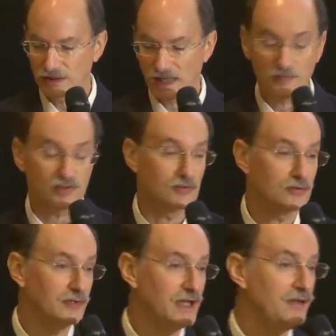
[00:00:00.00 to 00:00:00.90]
and
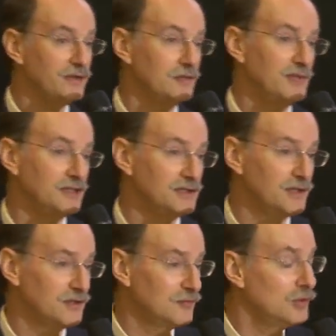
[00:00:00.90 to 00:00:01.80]
absolute reality means
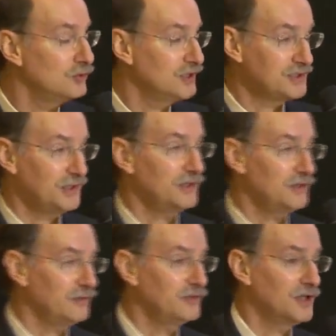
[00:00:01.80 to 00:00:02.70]
that the moon is
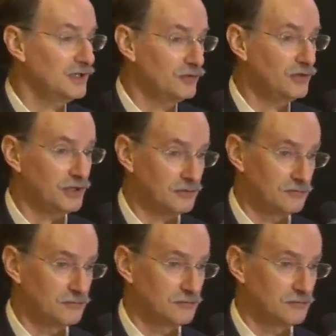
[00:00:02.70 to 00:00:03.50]
there if you're not looking.